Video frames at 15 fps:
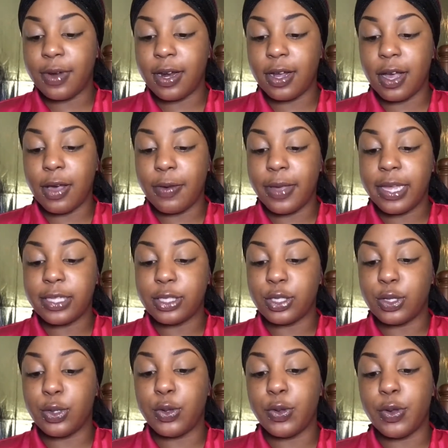We're going
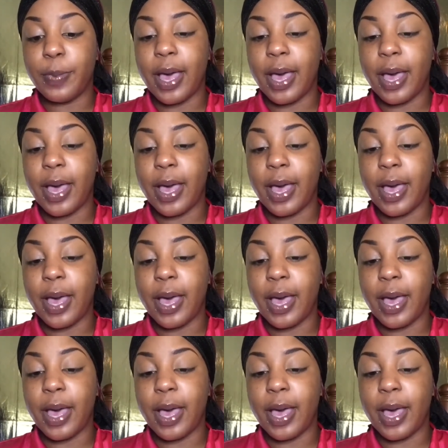to